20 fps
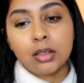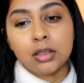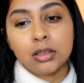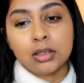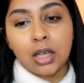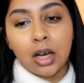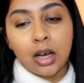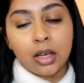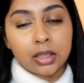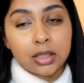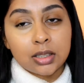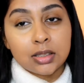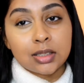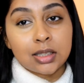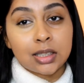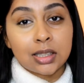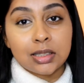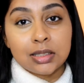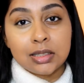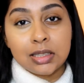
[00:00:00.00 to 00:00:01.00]
darkens the
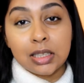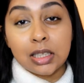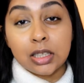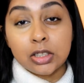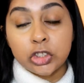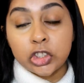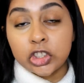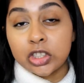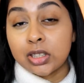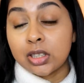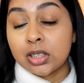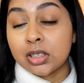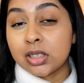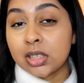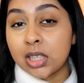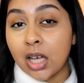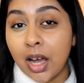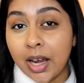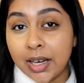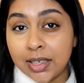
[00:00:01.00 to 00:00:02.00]
concealer just the
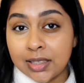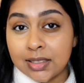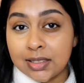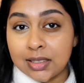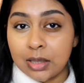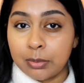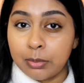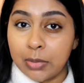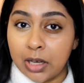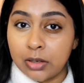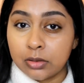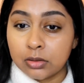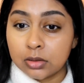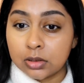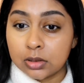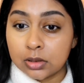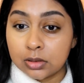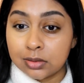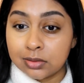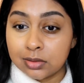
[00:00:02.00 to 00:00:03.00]
tiniest amount,
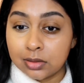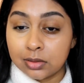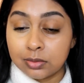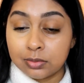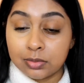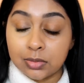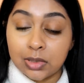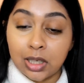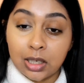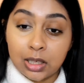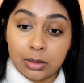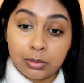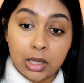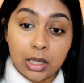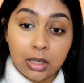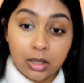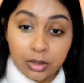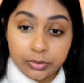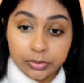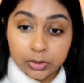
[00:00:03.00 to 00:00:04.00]

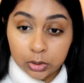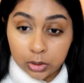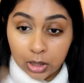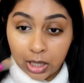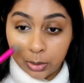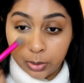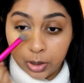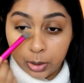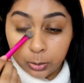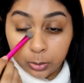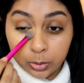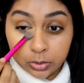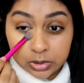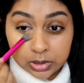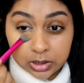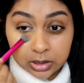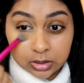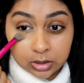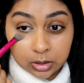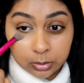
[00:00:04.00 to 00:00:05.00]
enough to how I
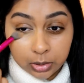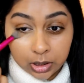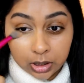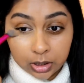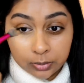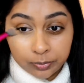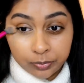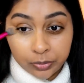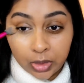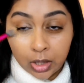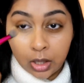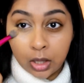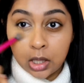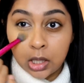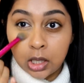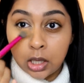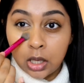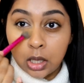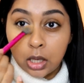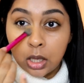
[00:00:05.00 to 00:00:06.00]
want it to be.
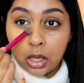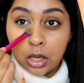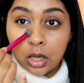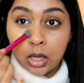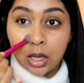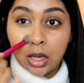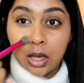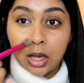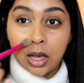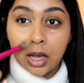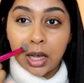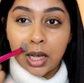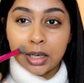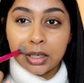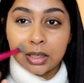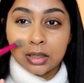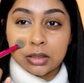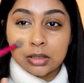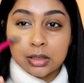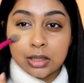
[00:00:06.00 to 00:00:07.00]

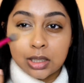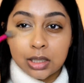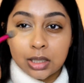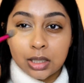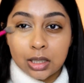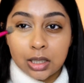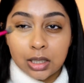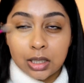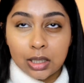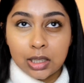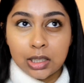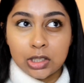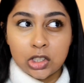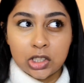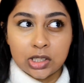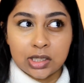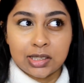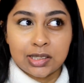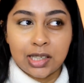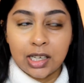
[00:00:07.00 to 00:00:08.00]
And it
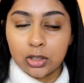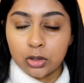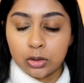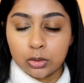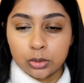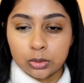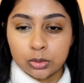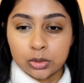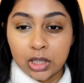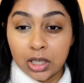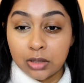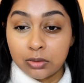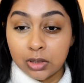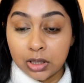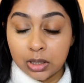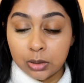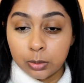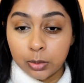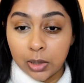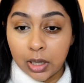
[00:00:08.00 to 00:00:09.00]
just stayed on all day
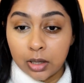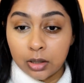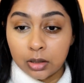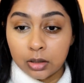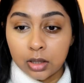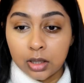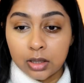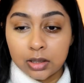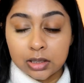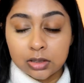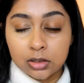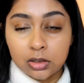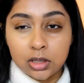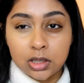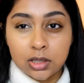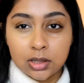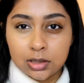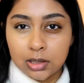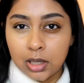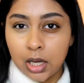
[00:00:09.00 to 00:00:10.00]
really well. There's only
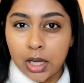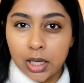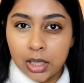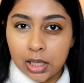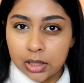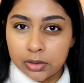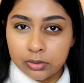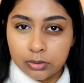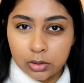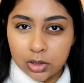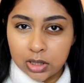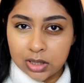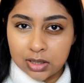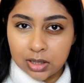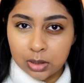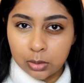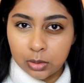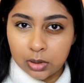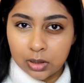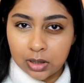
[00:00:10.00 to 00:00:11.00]
slight
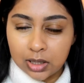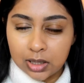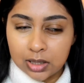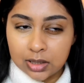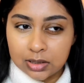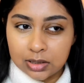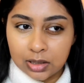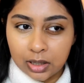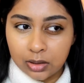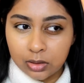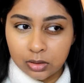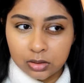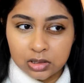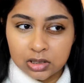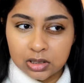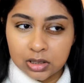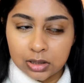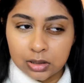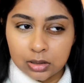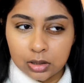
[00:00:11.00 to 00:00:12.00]
creasing with this. Like,
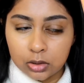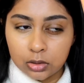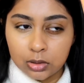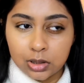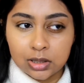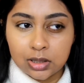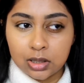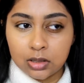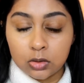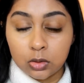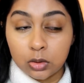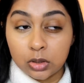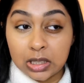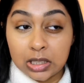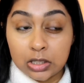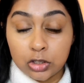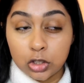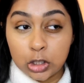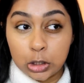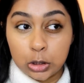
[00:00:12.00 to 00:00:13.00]
honestly, the creasing's not
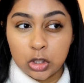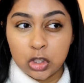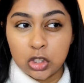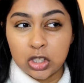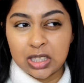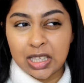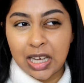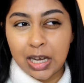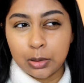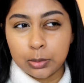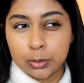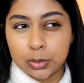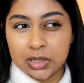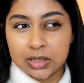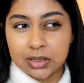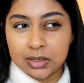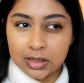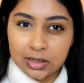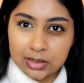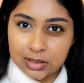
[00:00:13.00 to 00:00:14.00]
an issue. It's just how it was
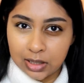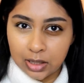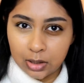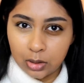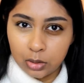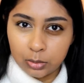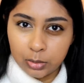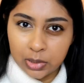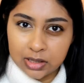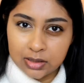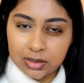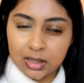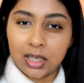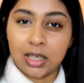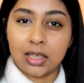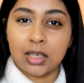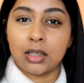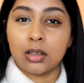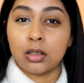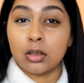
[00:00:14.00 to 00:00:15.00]
sitting on my
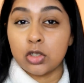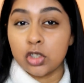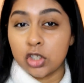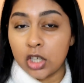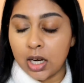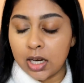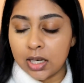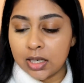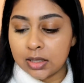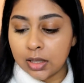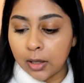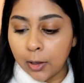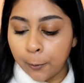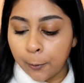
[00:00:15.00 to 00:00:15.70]
skin and the shade.